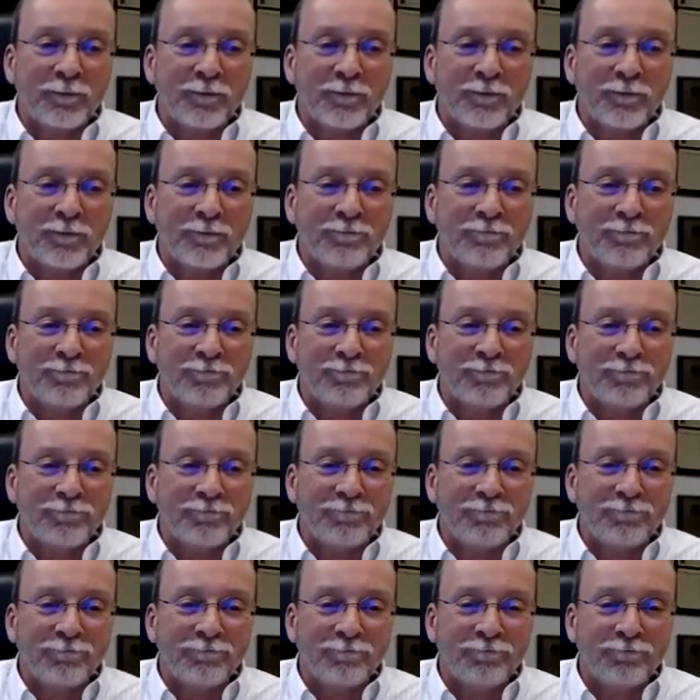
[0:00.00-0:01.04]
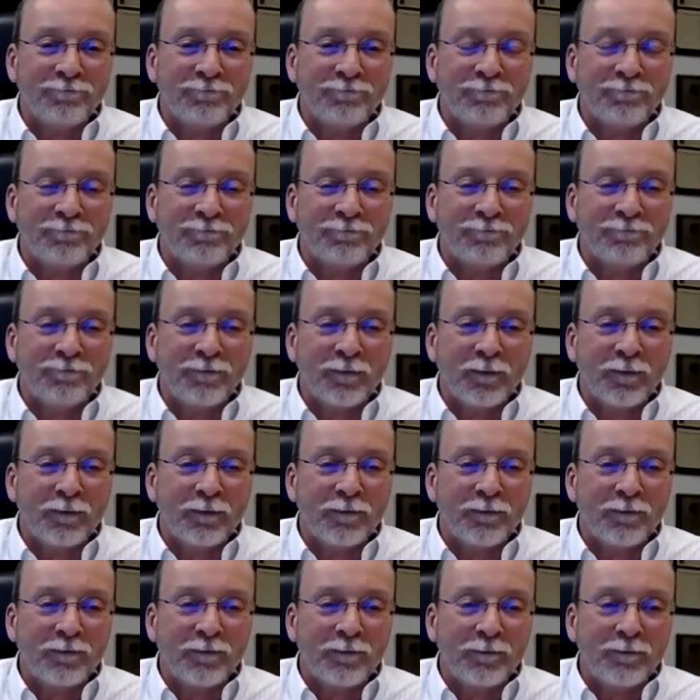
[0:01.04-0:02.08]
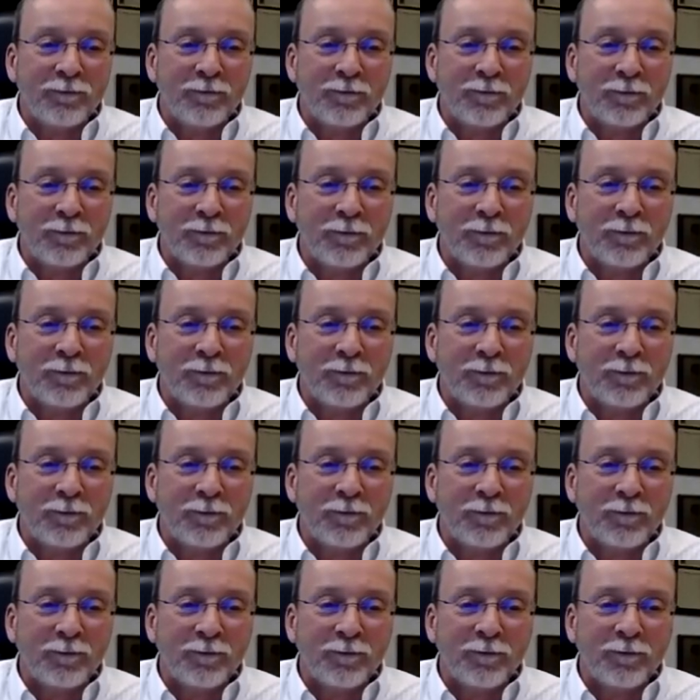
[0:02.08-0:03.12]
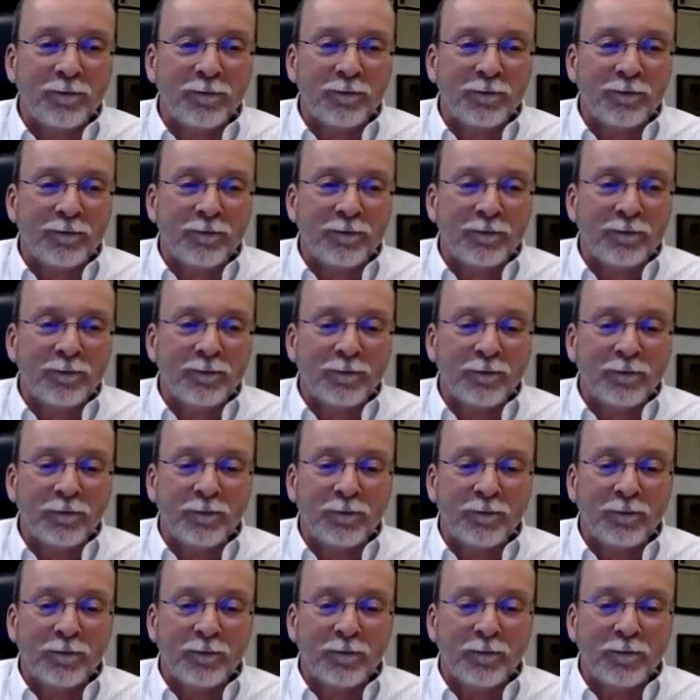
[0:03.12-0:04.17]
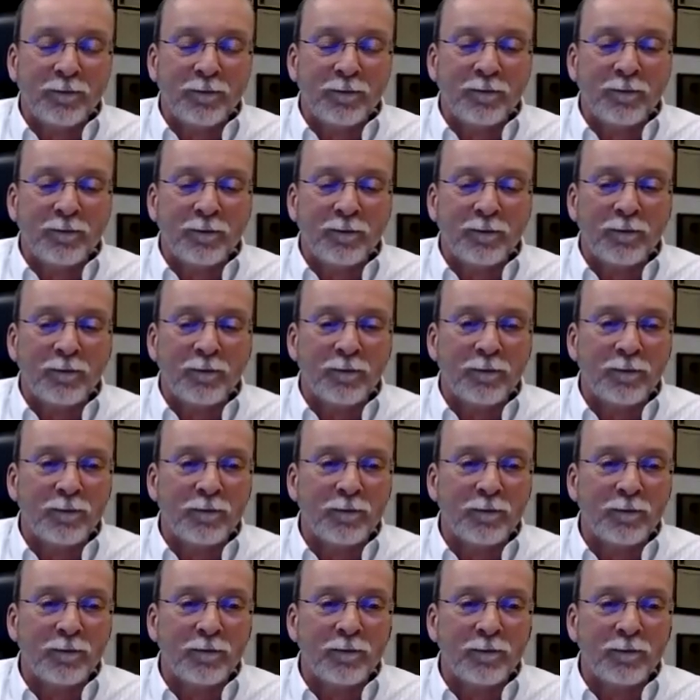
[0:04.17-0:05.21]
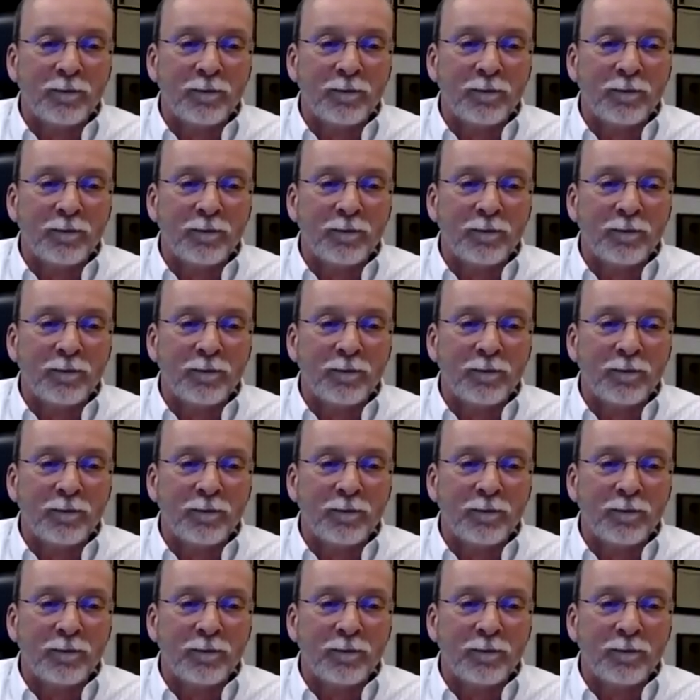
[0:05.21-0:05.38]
This person isn't speaking.